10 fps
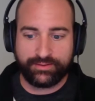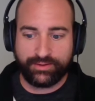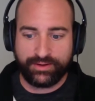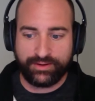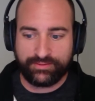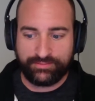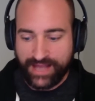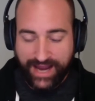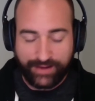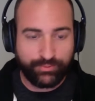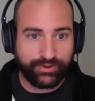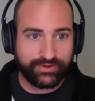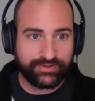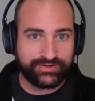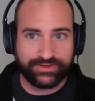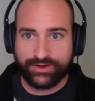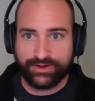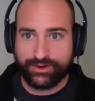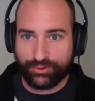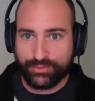Is the AdWords
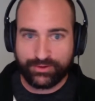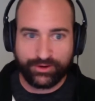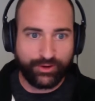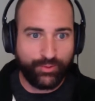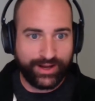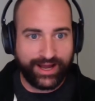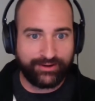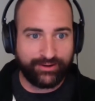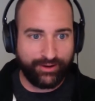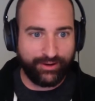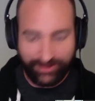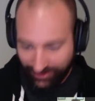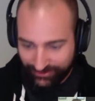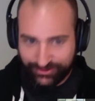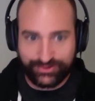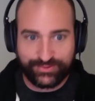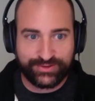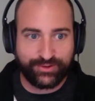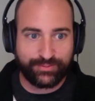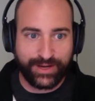group going to win out on the search
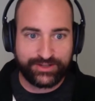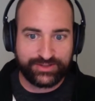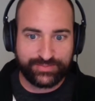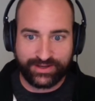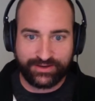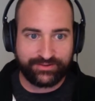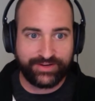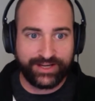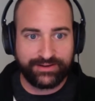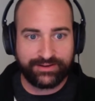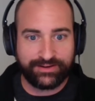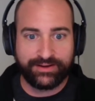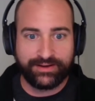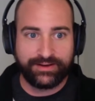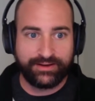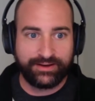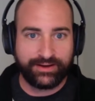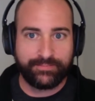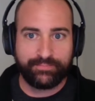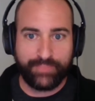results pages because of need to
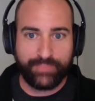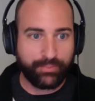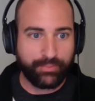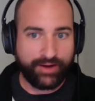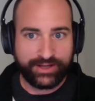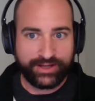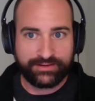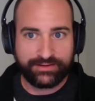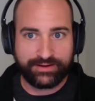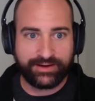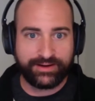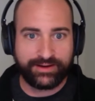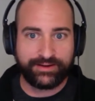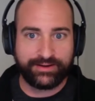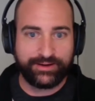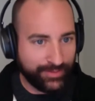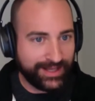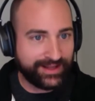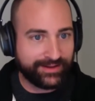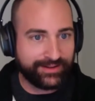make a profit? You know what I
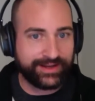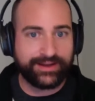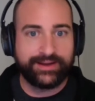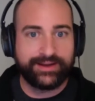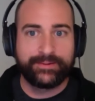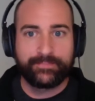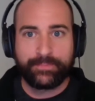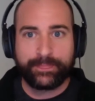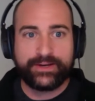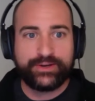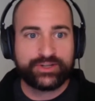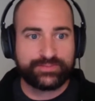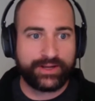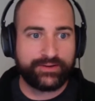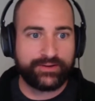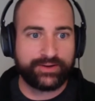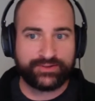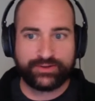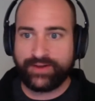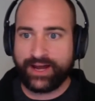mean? Like, can you explain to us
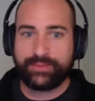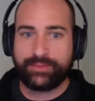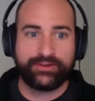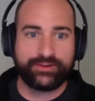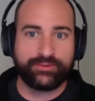sort of how that process